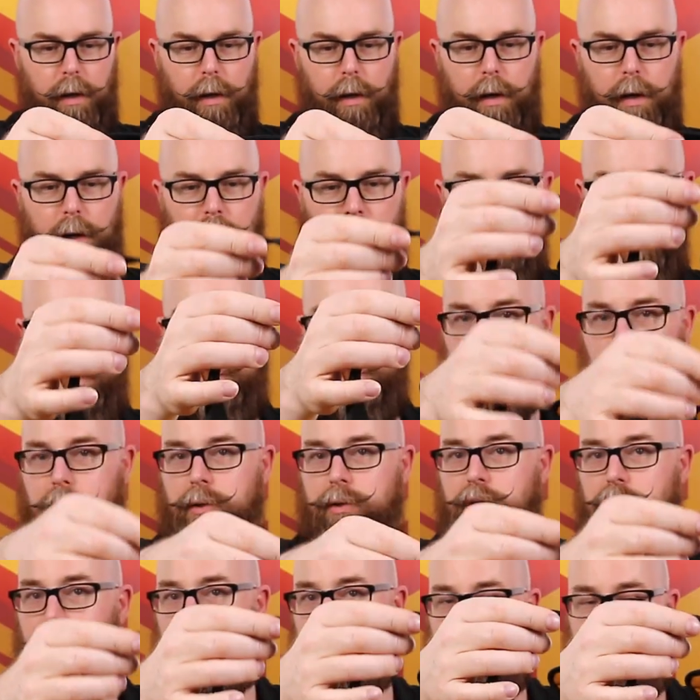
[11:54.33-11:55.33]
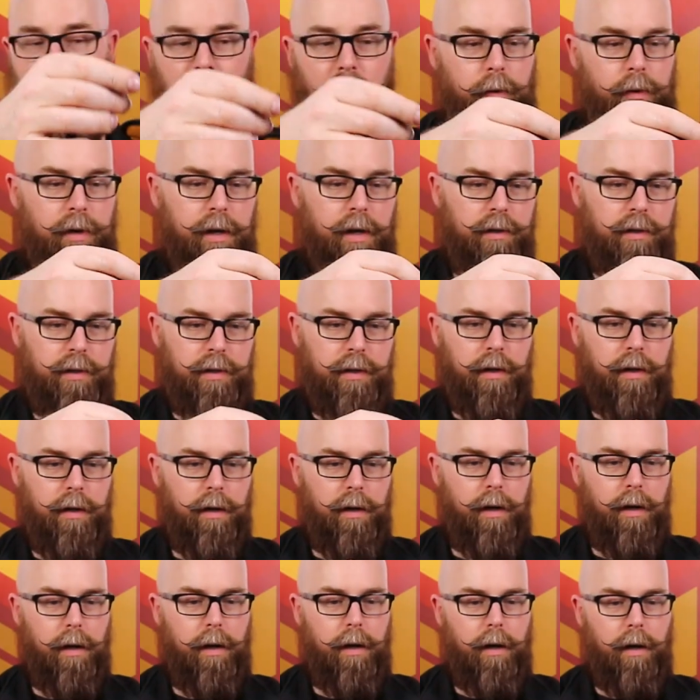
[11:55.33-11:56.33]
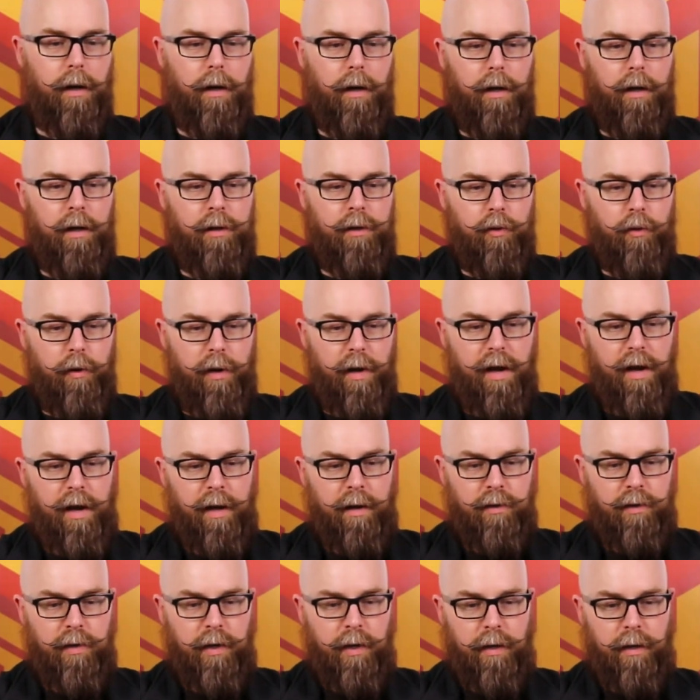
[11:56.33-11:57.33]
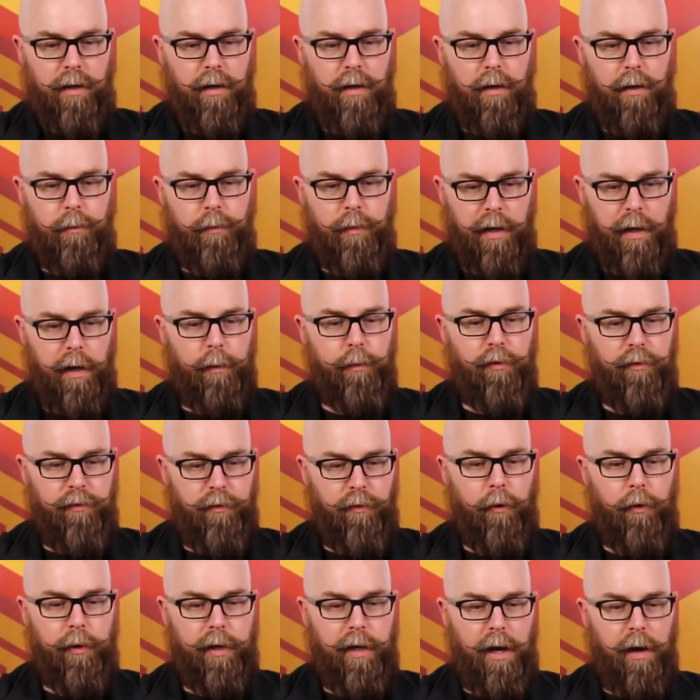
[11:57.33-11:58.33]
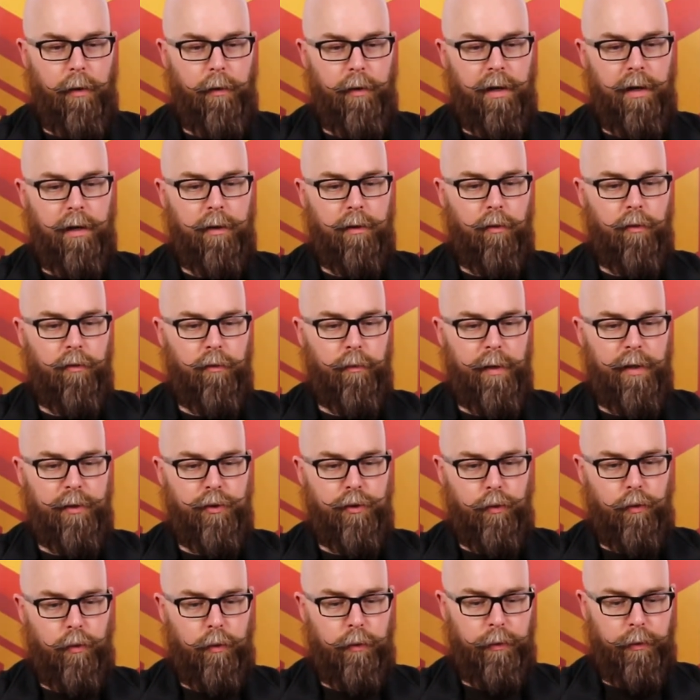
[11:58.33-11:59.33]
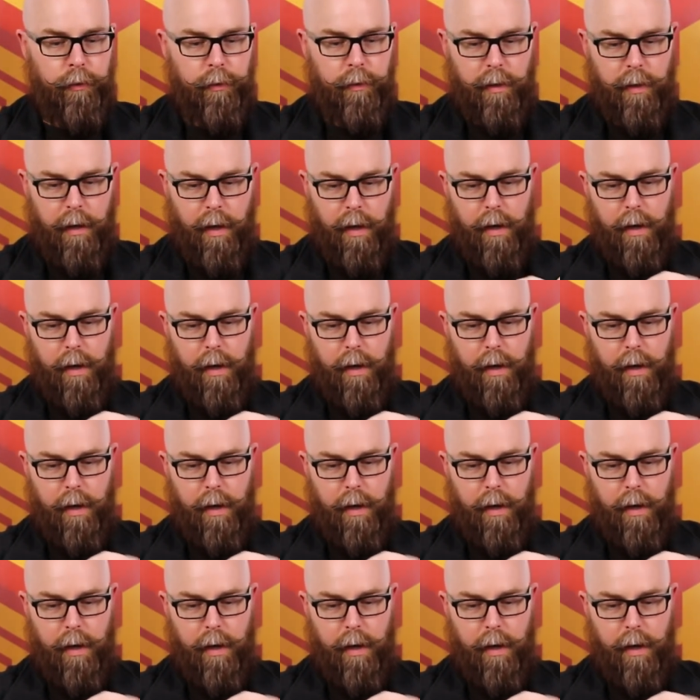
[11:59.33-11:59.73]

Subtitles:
And then you can just carry it in your hand, but I prefer carrying it over my shoulder.